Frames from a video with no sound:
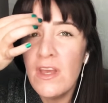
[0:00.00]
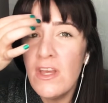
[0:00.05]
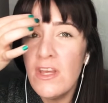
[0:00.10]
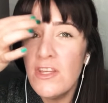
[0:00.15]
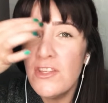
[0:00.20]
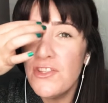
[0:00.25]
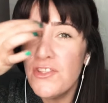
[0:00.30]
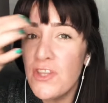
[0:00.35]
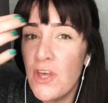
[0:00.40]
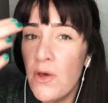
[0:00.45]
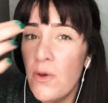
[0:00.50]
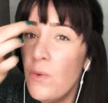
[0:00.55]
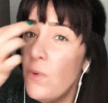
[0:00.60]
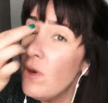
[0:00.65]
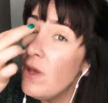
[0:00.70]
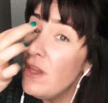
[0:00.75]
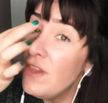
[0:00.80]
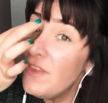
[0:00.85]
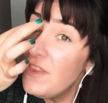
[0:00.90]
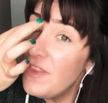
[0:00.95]
So
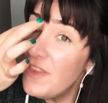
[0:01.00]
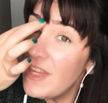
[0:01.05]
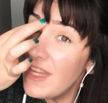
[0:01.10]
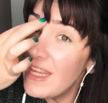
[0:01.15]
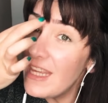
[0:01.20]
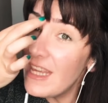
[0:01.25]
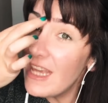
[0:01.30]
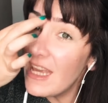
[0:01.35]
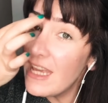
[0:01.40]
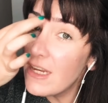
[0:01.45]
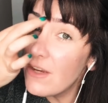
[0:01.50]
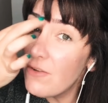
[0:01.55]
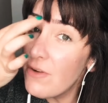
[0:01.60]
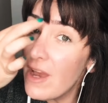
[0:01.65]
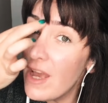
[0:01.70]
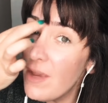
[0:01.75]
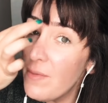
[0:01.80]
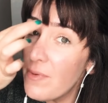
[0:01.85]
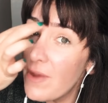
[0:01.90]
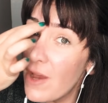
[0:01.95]
the inner
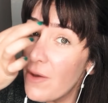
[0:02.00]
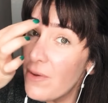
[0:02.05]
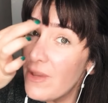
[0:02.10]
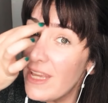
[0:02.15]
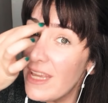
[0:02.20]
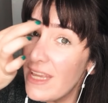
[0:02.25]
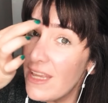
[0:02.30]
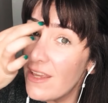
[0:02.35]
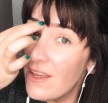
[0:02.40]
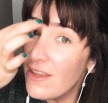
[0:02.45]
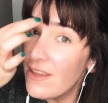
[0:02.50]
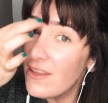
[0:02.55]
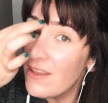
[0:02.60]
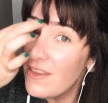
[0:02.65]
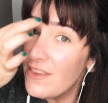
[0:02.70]
eyebrow here,